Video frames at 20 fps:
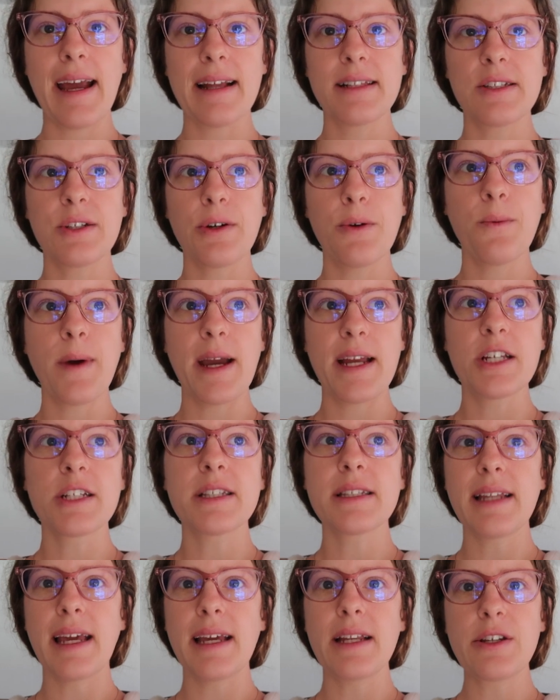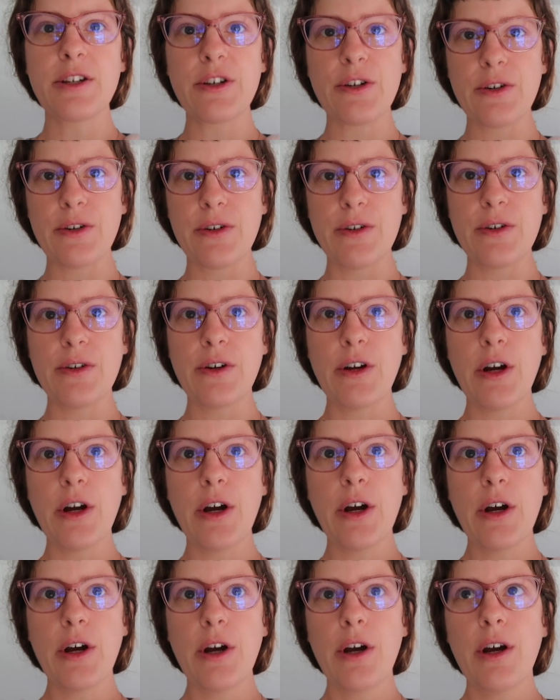And so we just need to
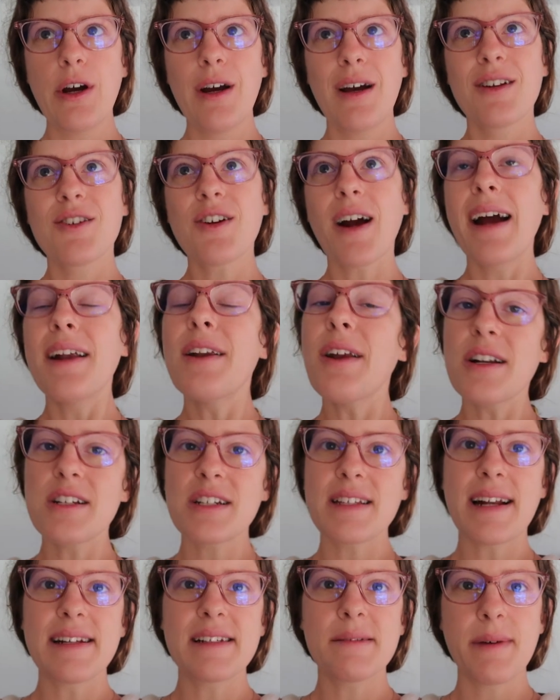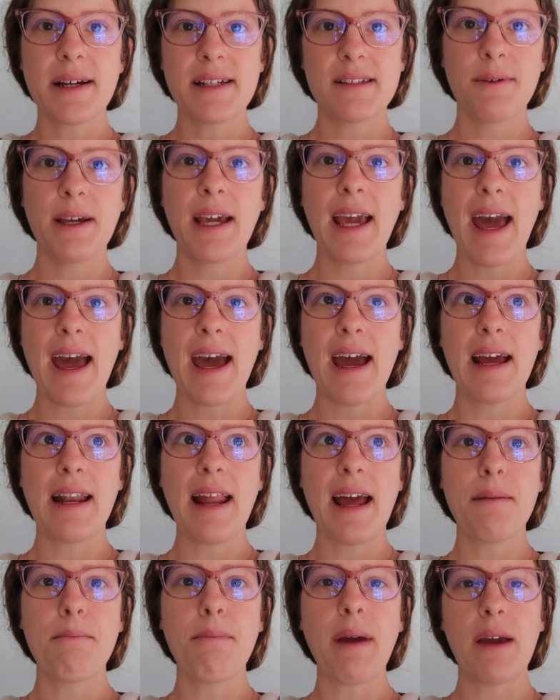try and nurture that as best we
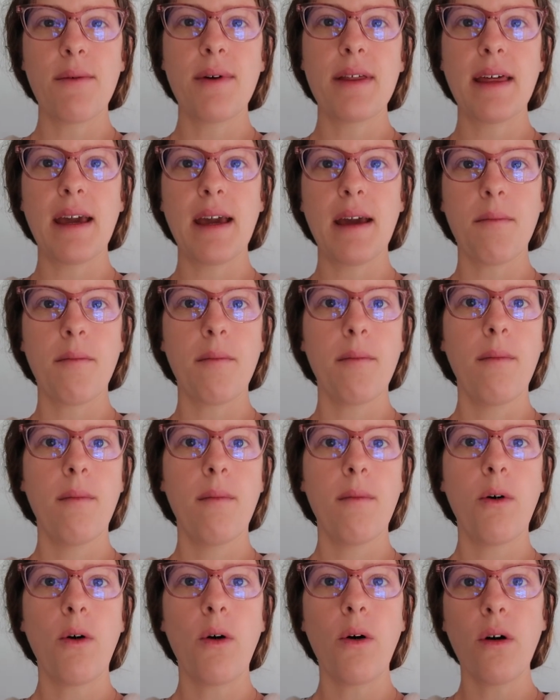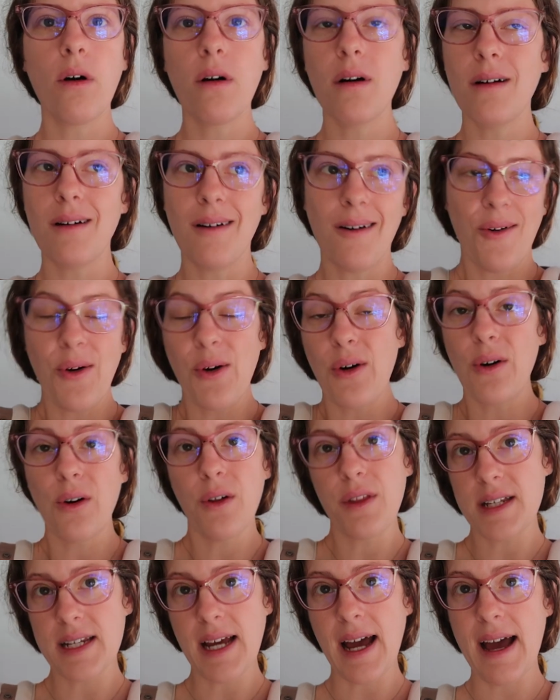can and be with him
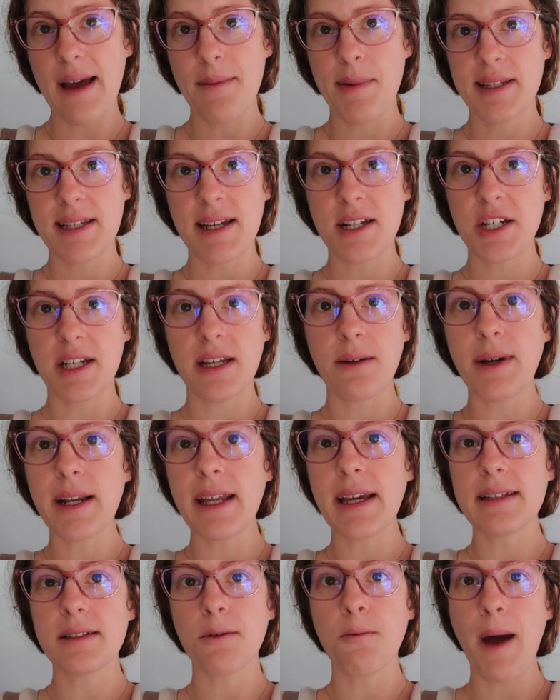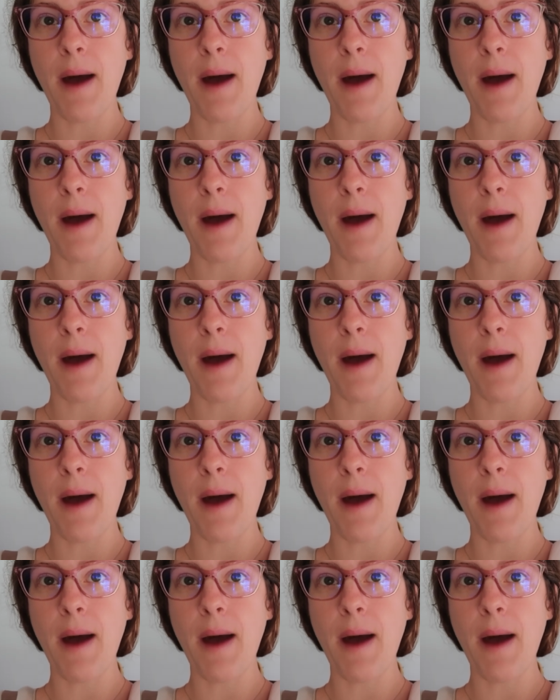all the time, essentially, when he's